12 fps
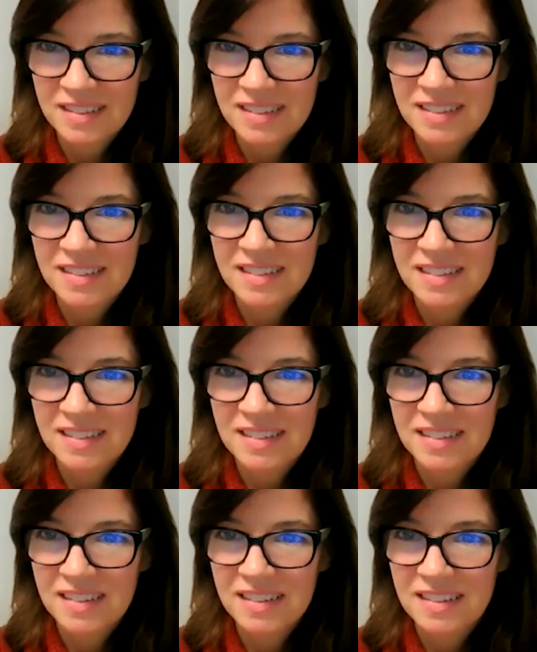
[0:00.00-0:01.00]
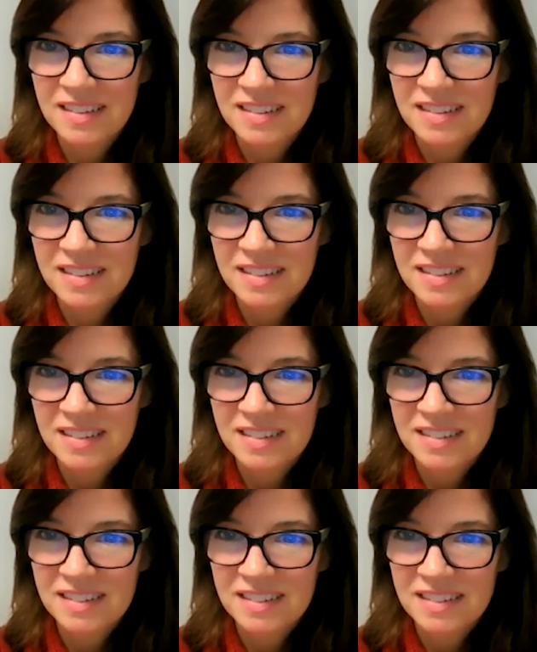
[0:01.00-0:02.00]

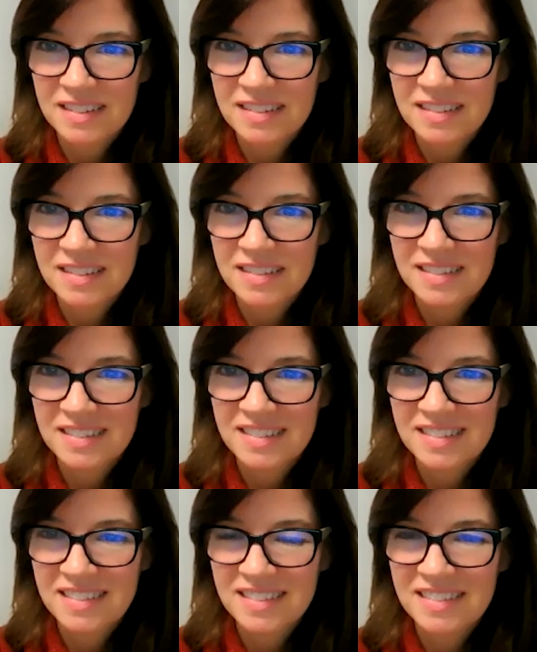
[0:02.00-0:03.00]
(silent)